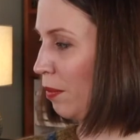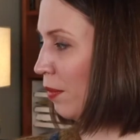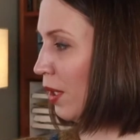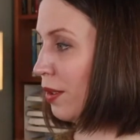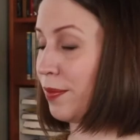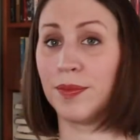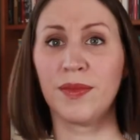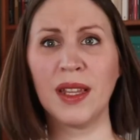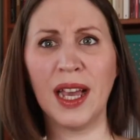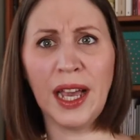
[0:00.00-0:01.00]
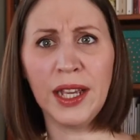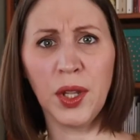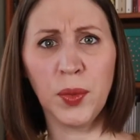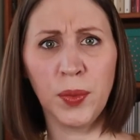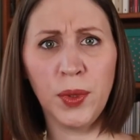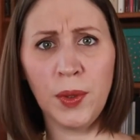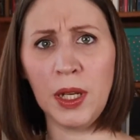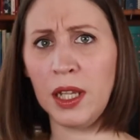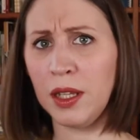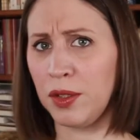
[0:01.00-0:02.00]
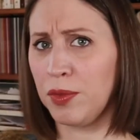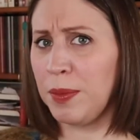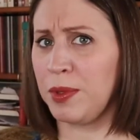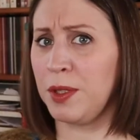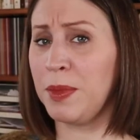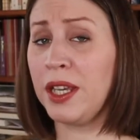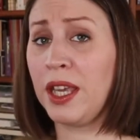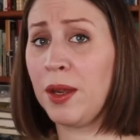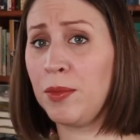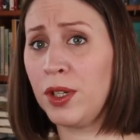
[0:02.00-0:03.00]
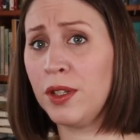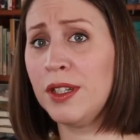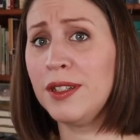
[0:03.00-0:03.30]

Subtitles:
Oh, I got rudely interrupted by a camera